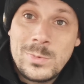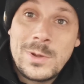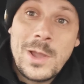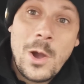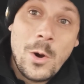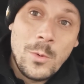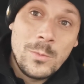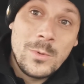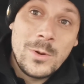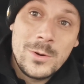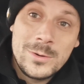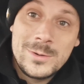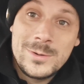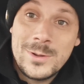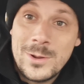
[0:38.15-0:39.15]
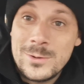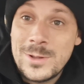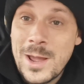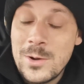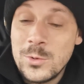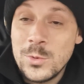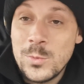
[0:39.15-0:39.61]
get on and
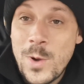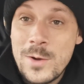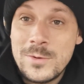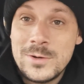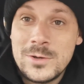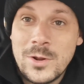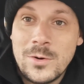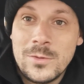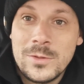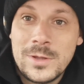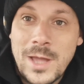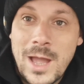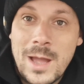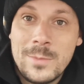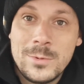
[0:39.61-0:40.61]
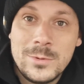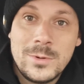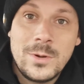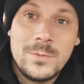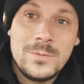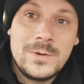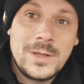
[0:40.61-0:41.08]
get all the welding done on the cab, and
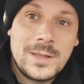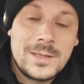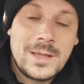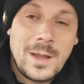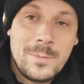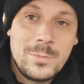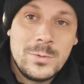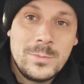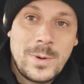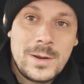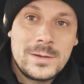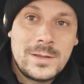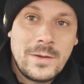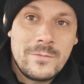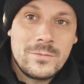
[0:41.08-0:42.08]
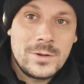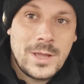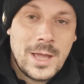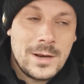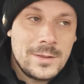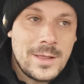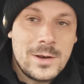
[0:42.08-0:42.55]
hopefully get the cab put back together
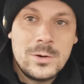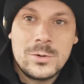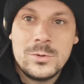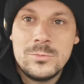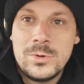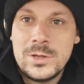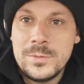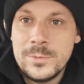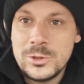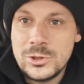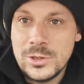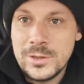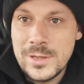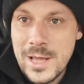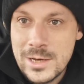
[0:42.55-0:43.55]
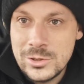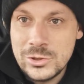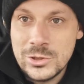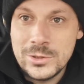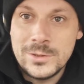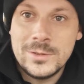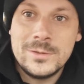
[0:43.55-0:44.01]
again, and then look at recommissioning the
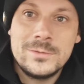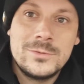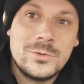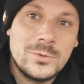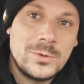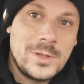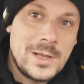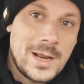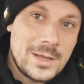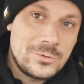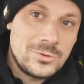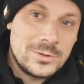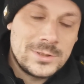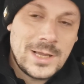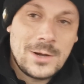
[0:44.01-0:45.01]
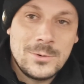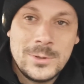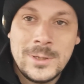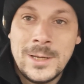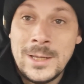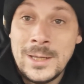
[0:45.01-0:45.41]
engine and sort the electrics out.